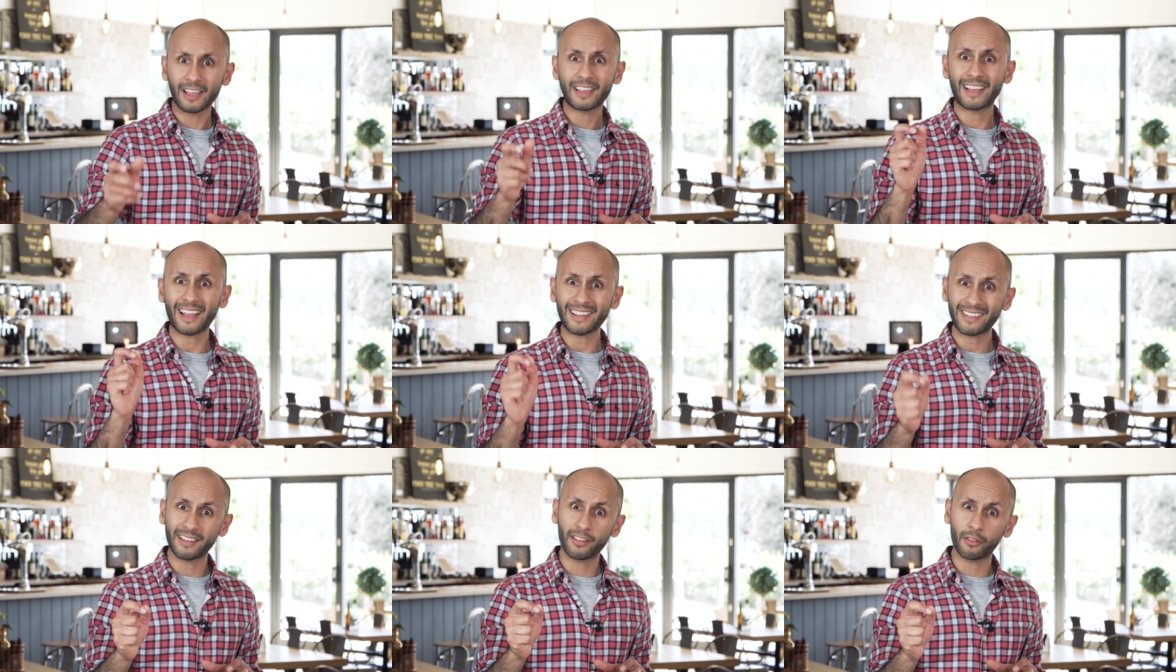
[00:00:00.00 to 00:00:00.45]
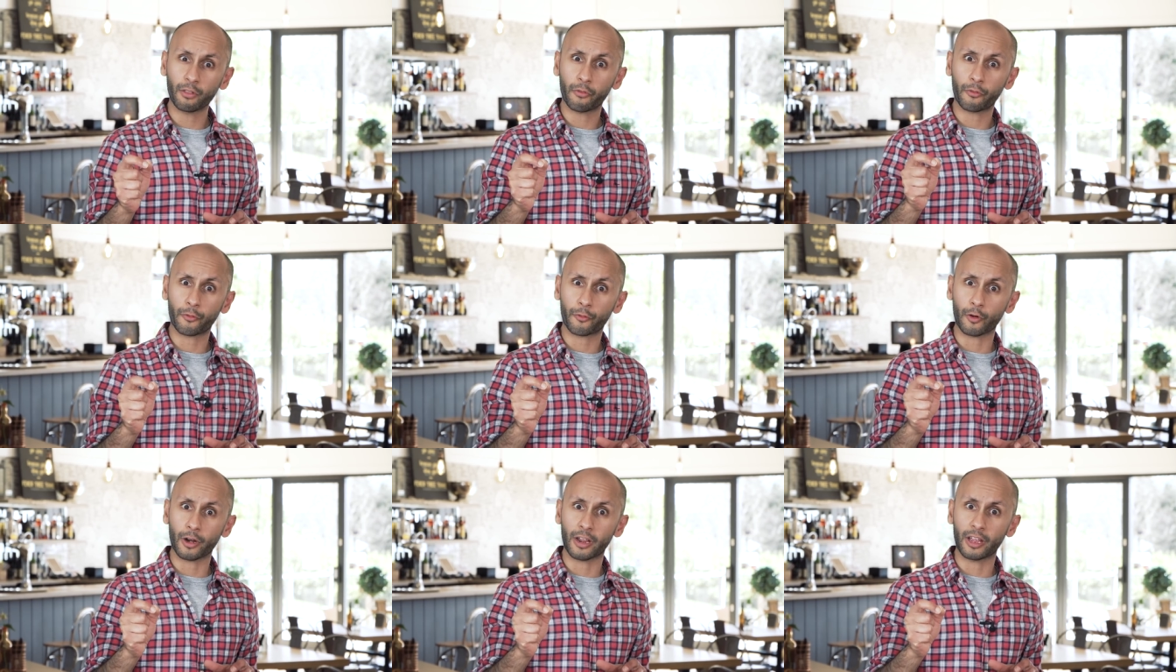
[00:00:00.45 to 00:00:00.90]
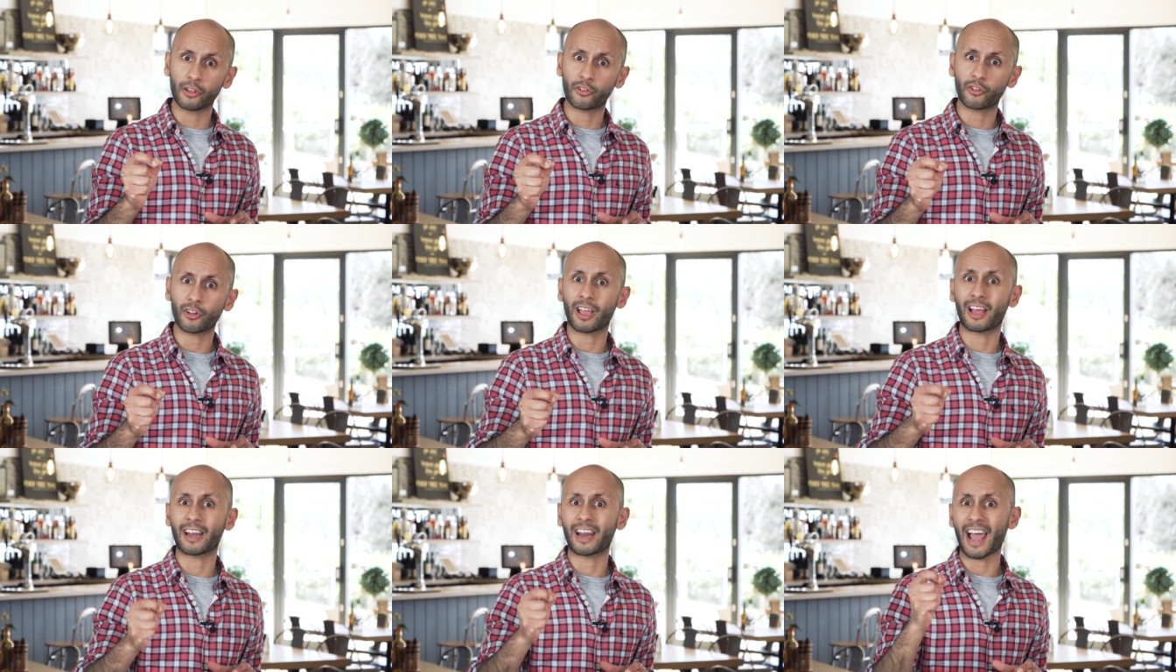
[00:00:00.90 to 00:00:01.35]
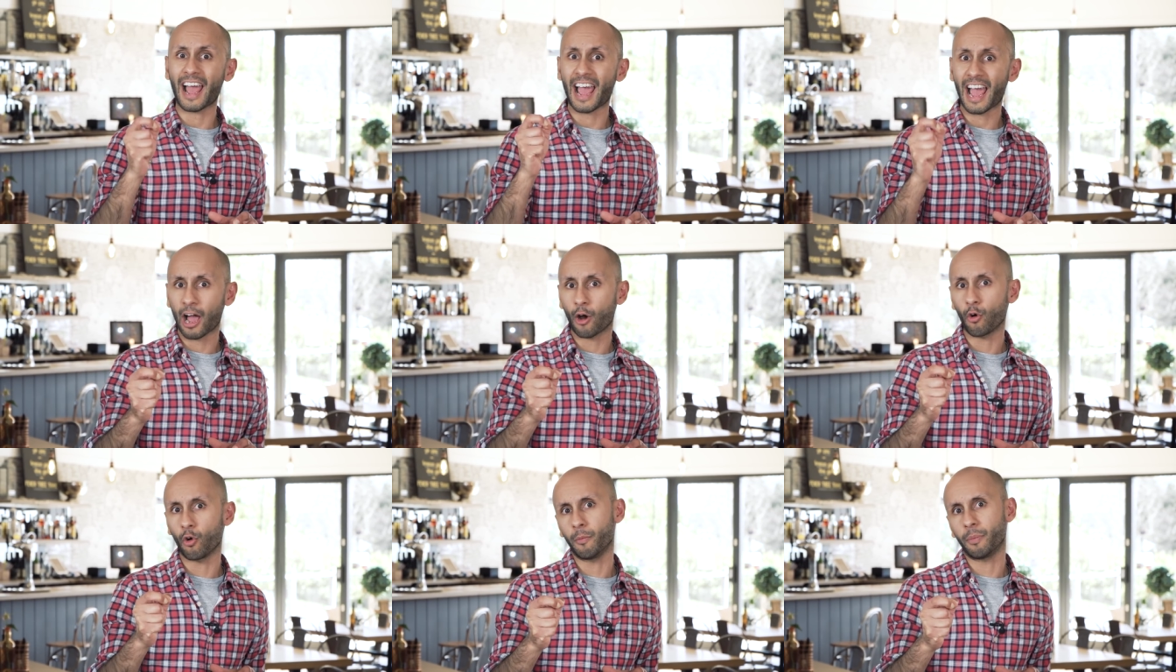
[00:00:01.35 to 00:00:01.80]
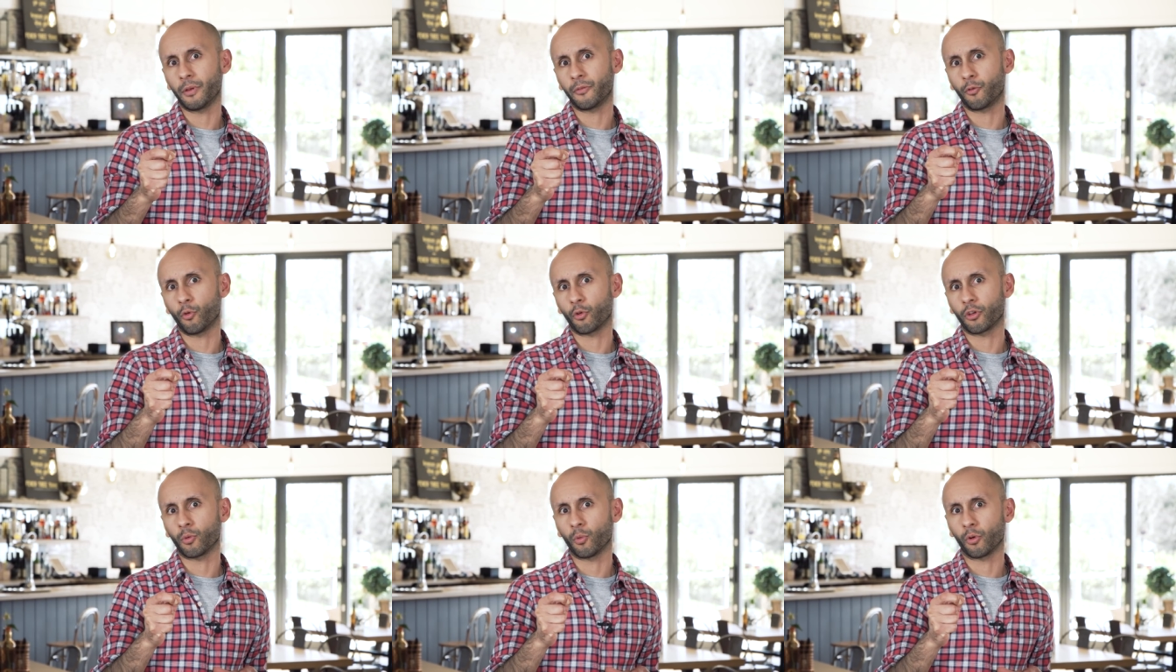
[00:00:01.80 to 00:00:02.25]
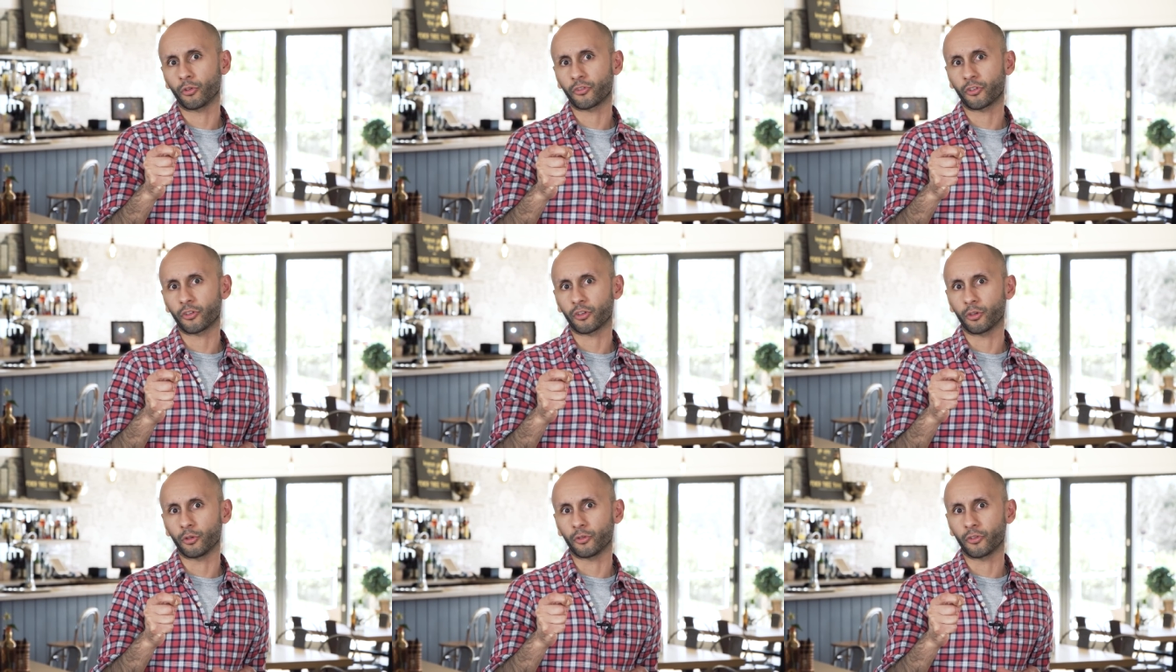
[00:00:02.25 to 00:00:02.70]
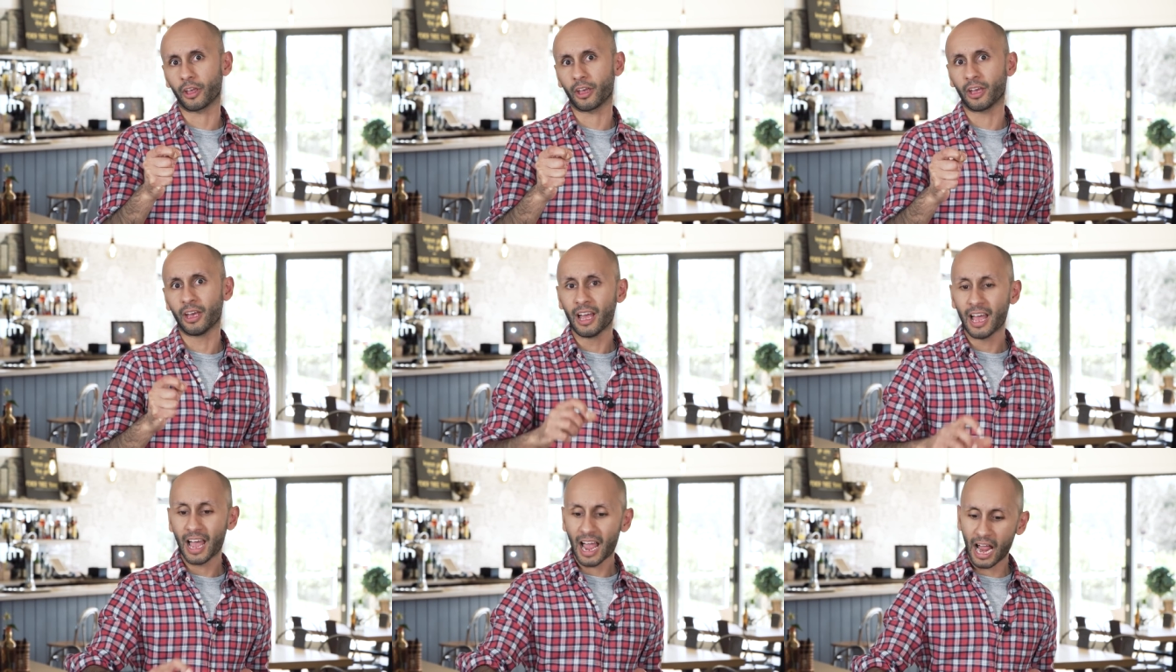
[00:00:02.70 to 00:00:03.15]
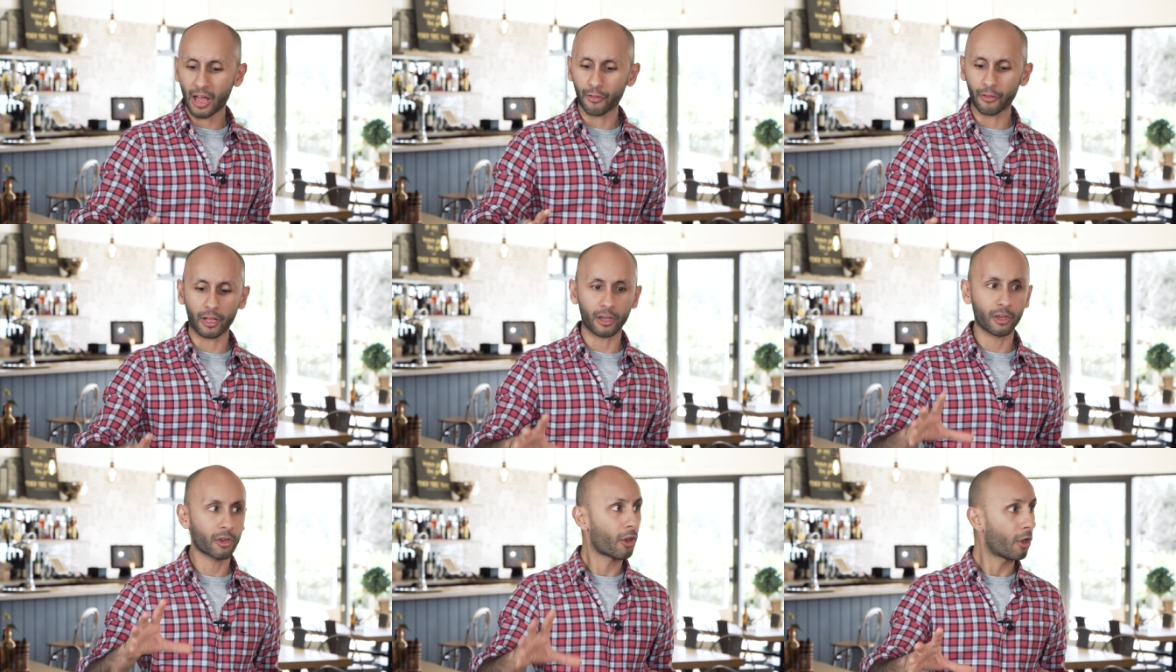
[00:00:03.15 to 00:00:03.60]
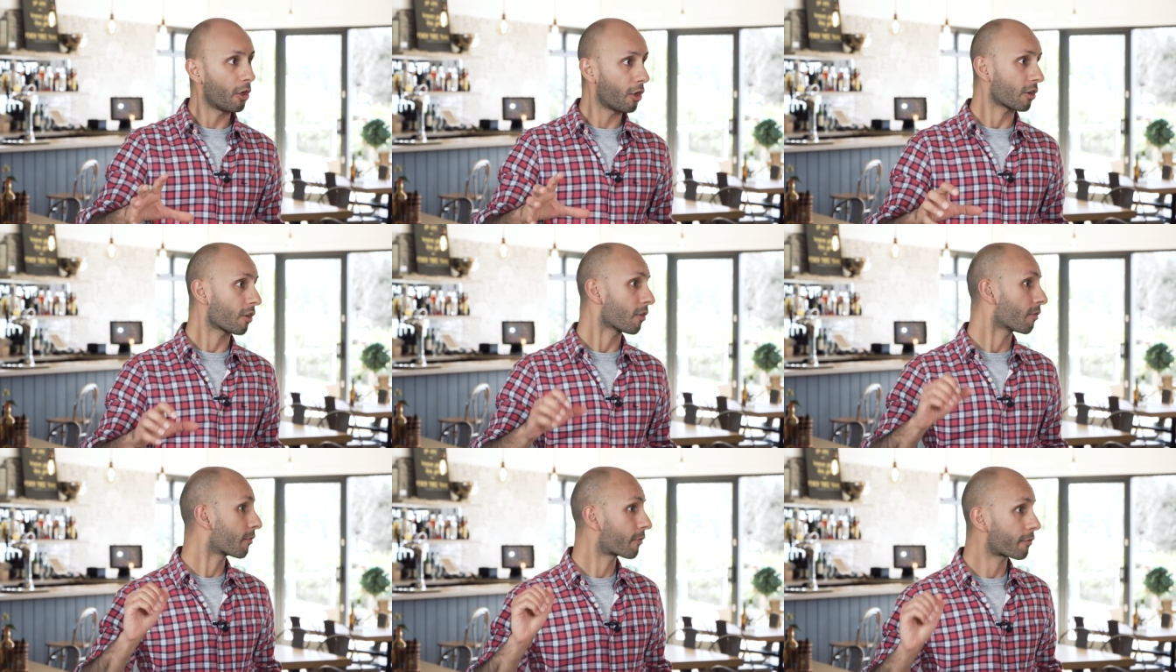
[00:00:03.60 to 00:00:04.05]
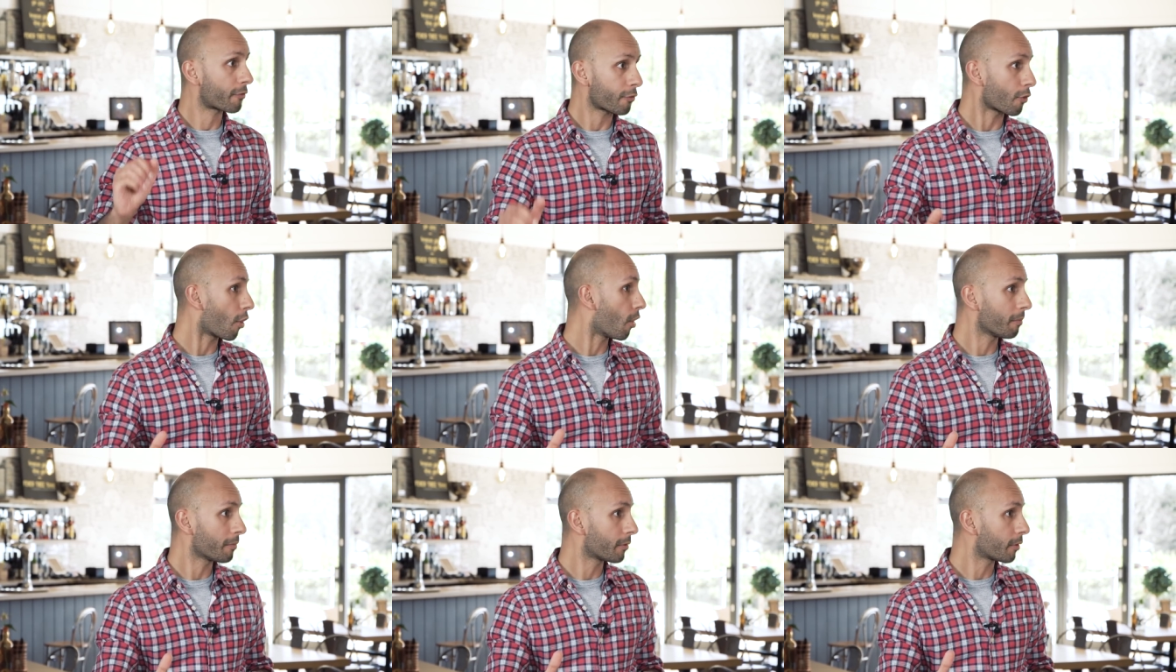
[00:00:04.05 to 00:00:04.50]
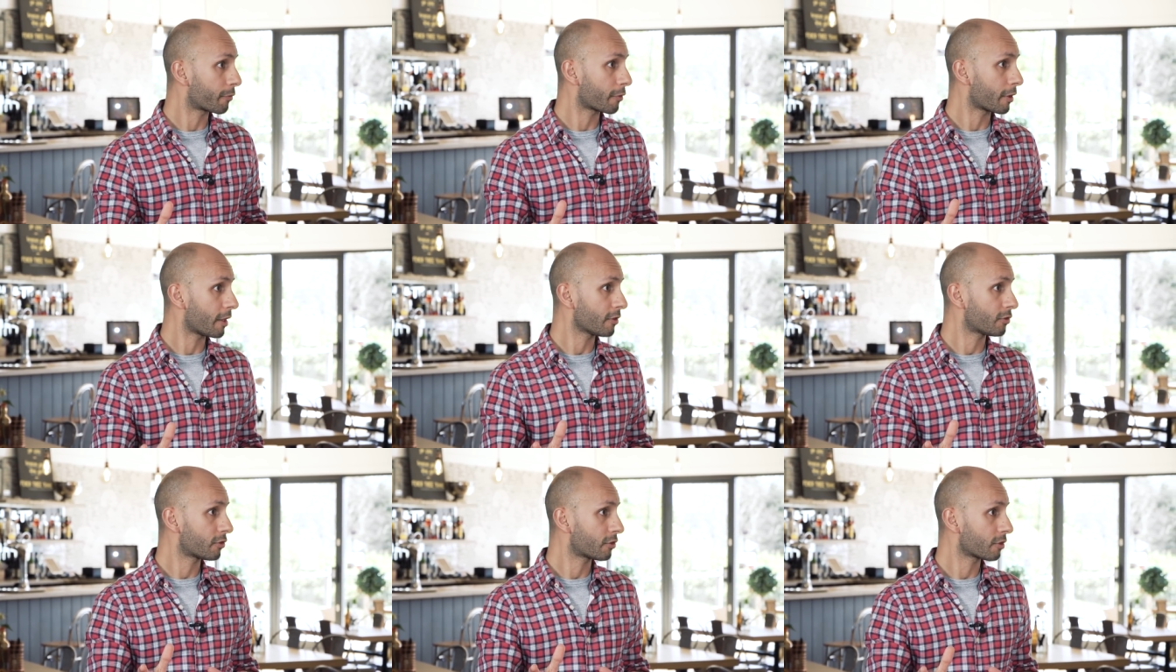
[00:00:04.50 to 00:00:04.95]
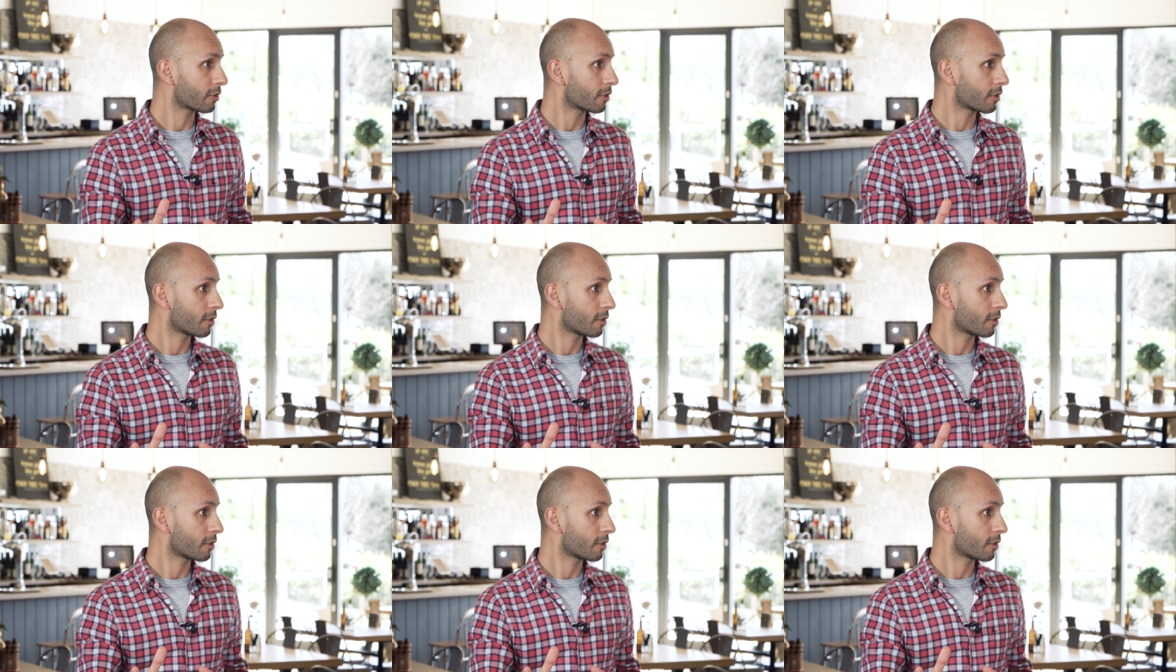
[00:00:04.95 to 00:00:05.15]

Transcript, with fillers: get it in the fridge an hour before you want to use it, and then cook from the fridge